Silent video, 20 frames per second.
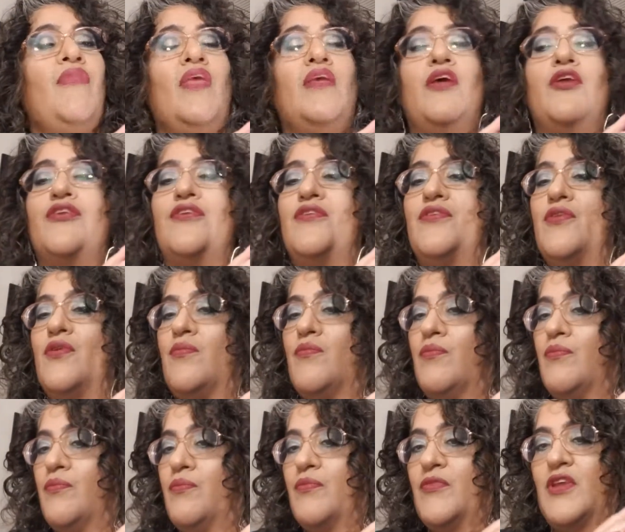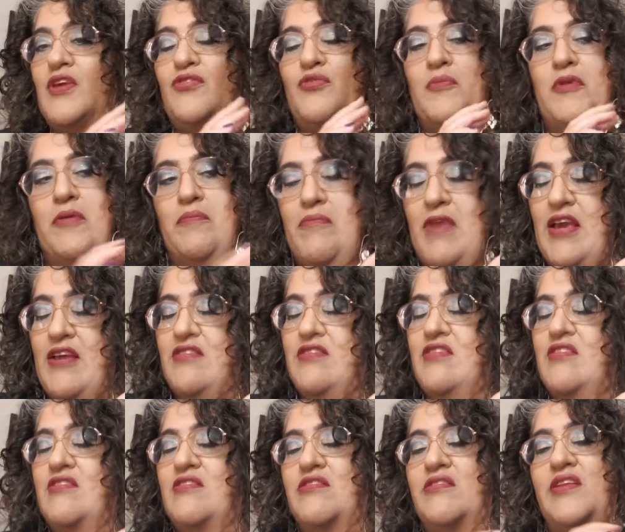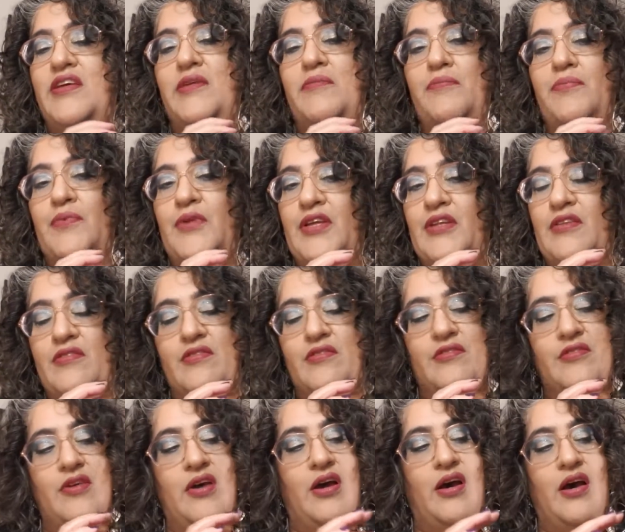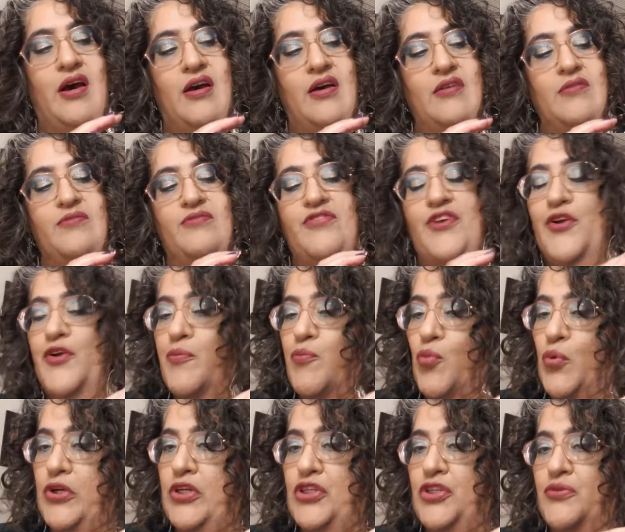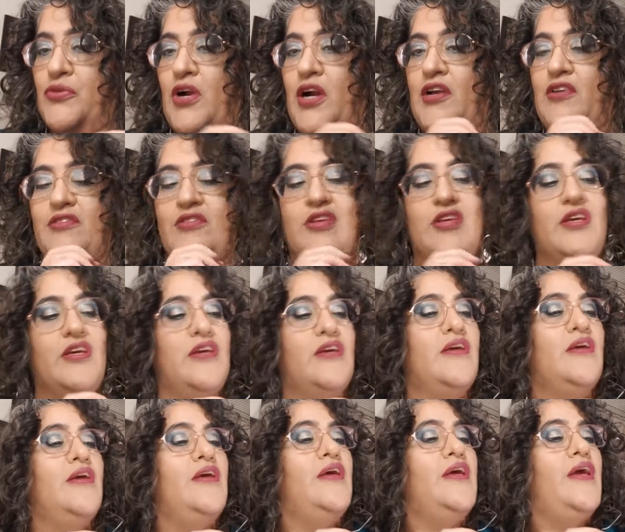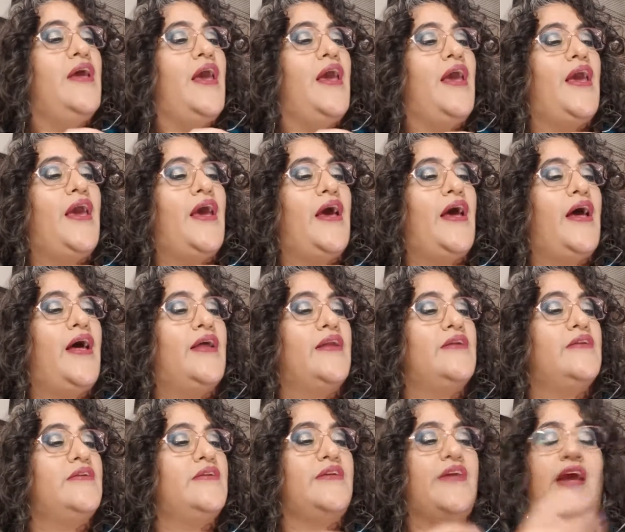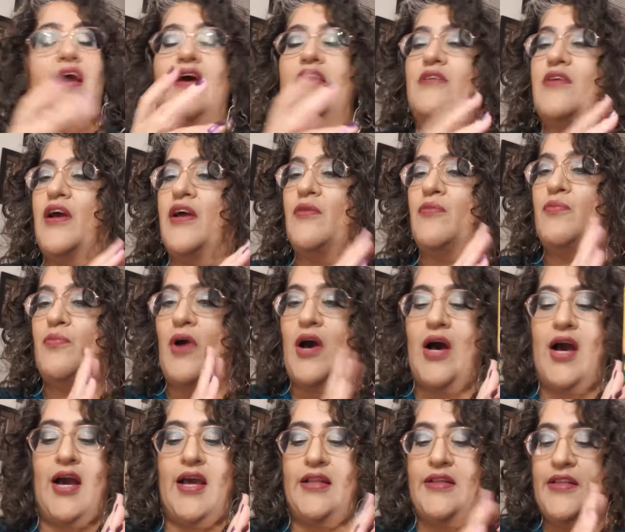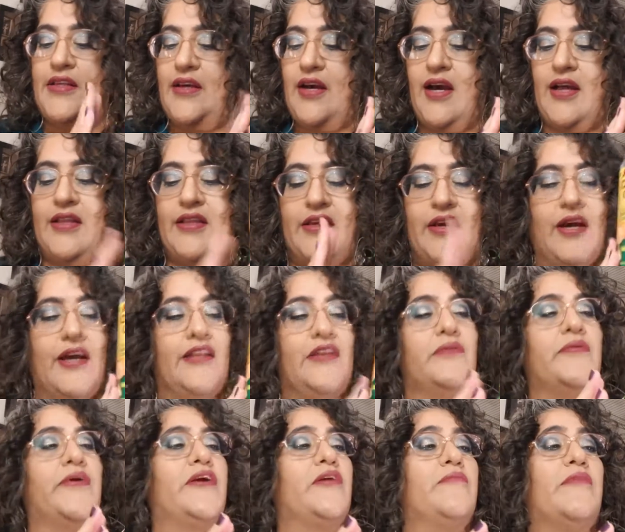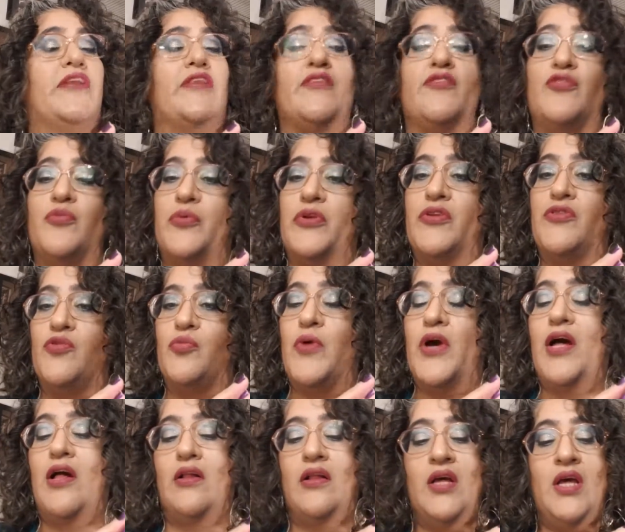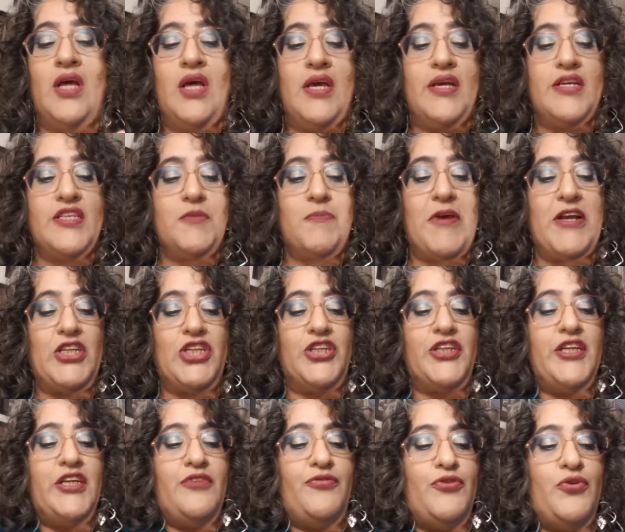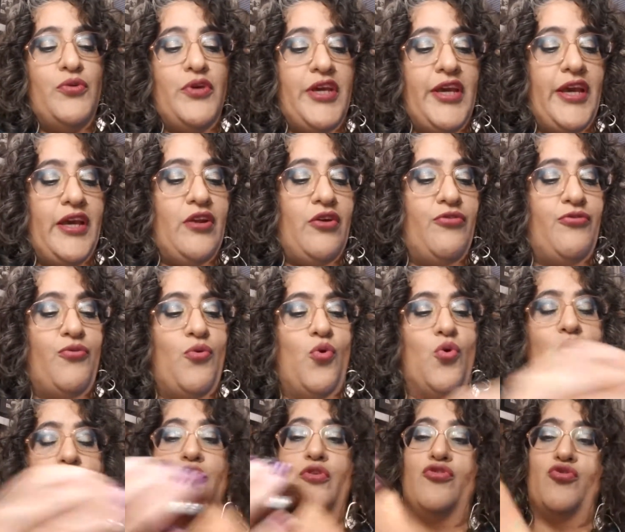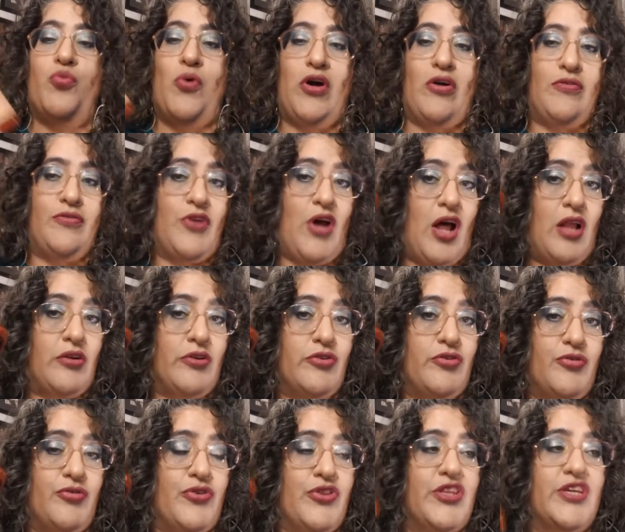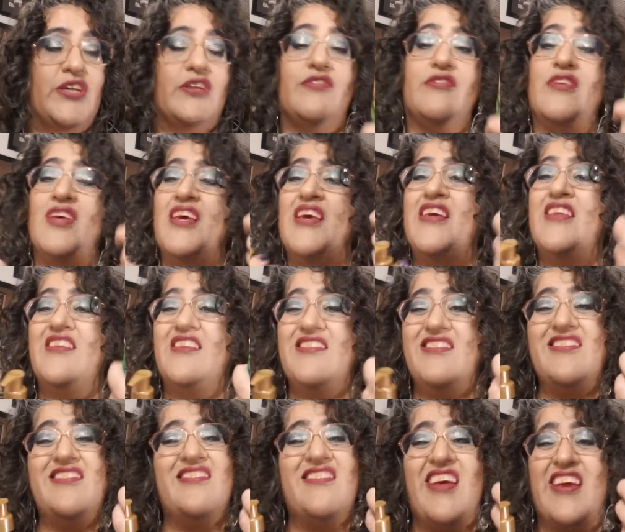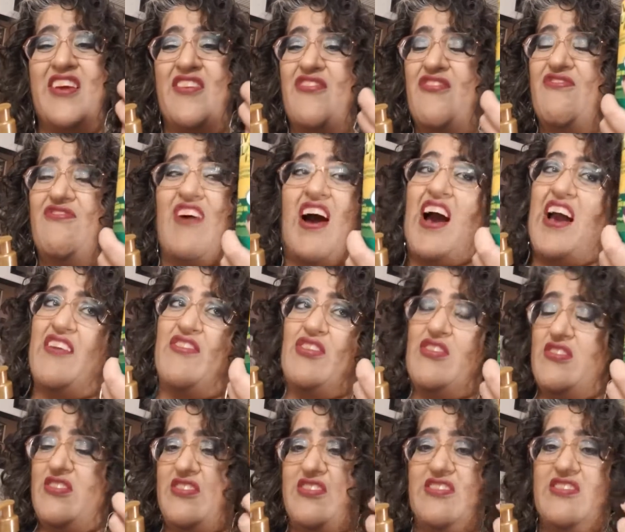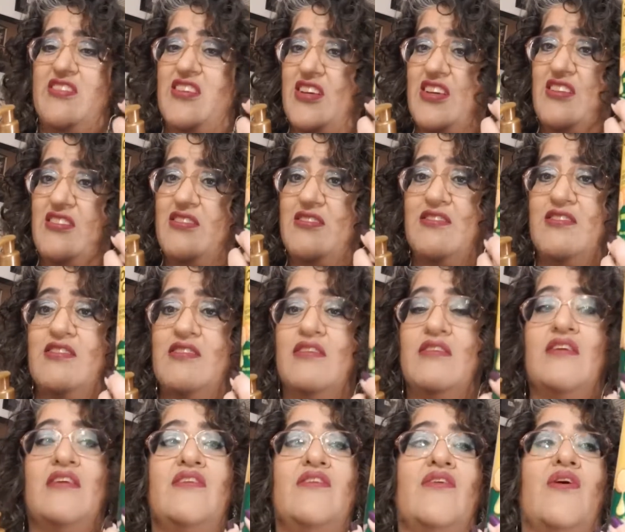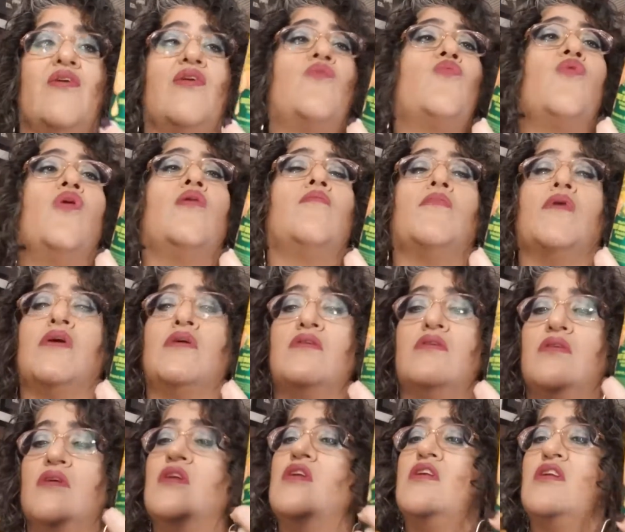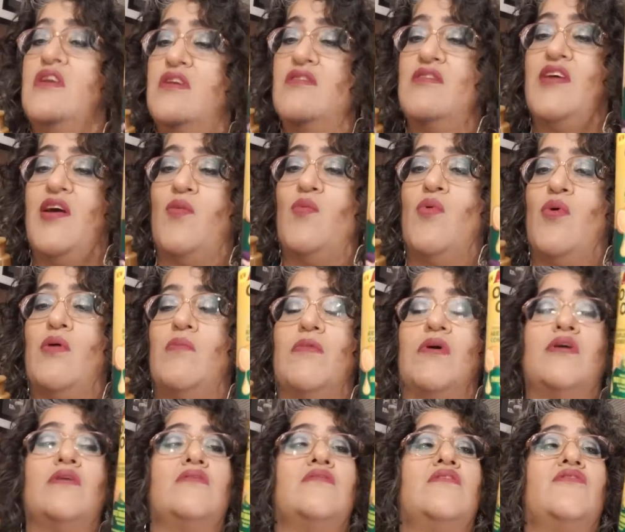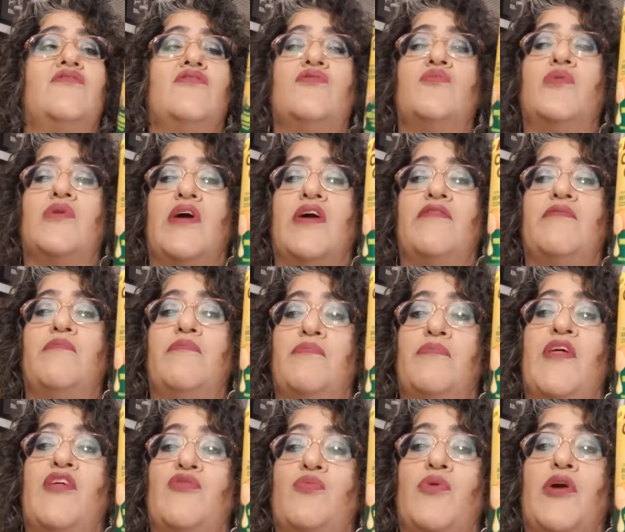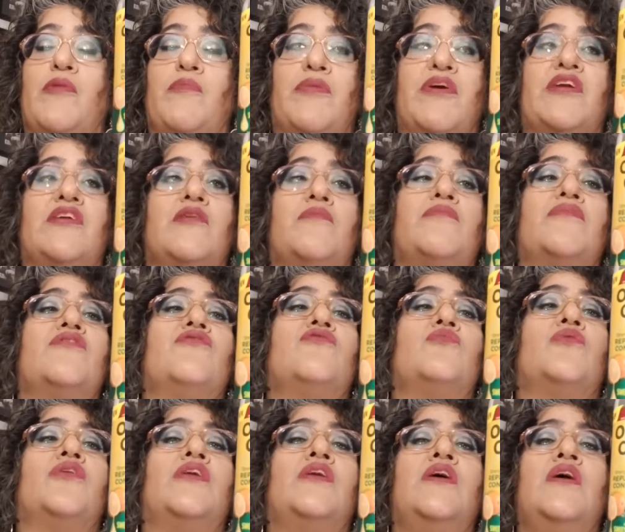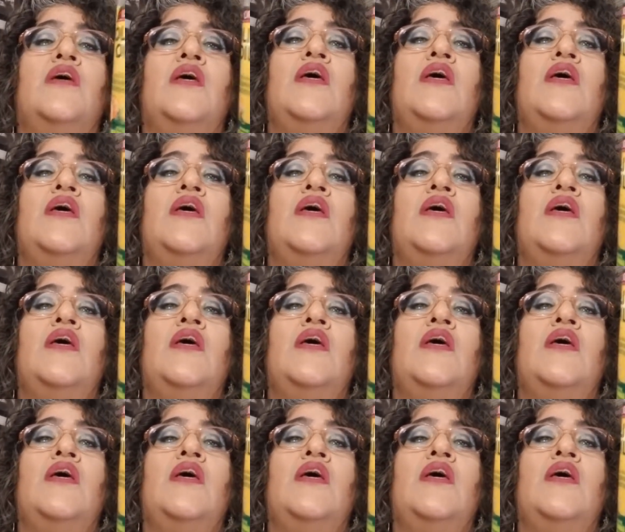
It gives me amazing slip. It's very moisturizing. And yeah, I highly, highly, highly recommend this one as well, especially if you can't afford the $12 for this. This is like 5 or 6, at Walmart, and it is at Walmart. That's where I picked up this one.